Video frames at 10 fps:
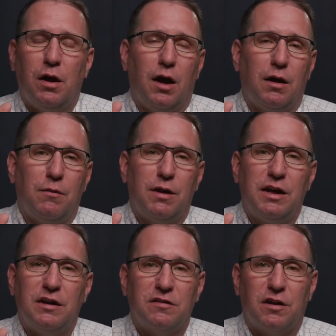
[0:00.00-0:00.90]
uh,
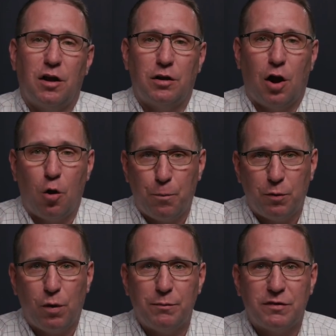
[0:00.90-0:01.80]
it is an
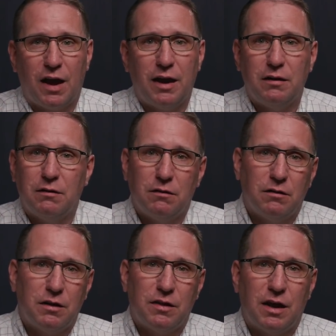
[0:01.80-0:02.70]
open website
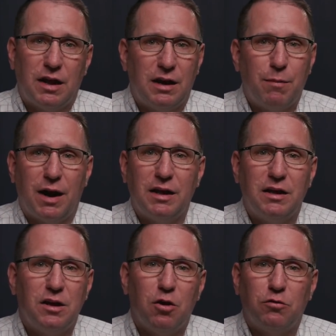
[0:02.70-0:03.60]
that anybody
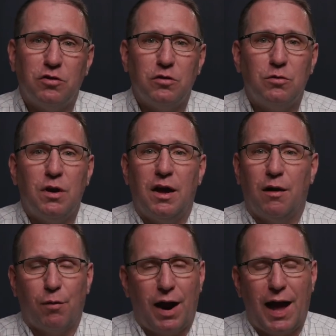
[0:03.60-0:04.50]
can go to,
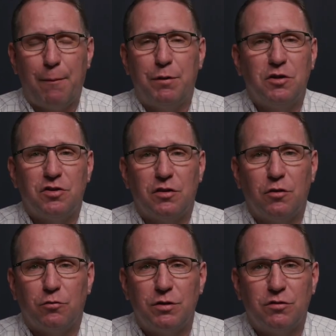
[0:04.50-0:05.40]
and we're happy to share
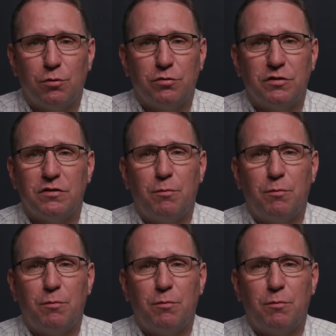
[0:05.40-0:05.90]
those resources.